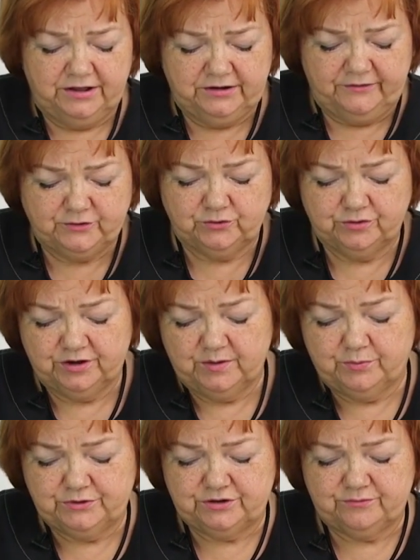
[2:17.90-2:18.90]
I
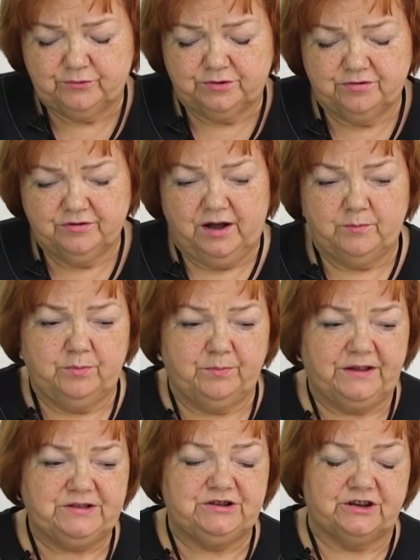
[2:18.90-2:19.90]
believe that knowing of the
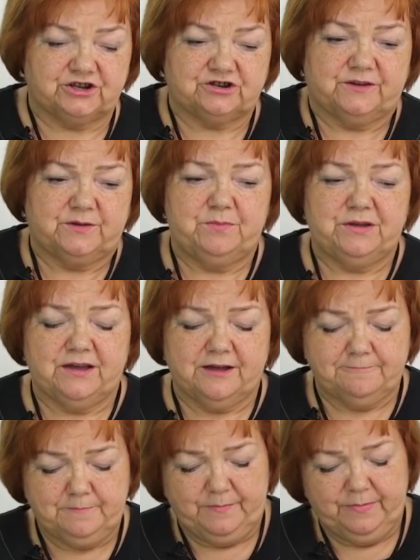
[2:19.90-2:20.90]
sewing techniques
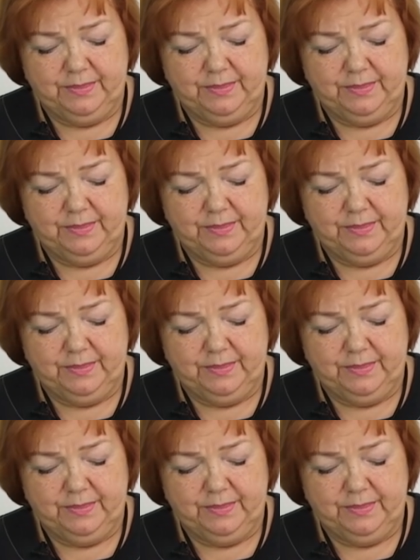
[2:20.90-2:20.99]
is what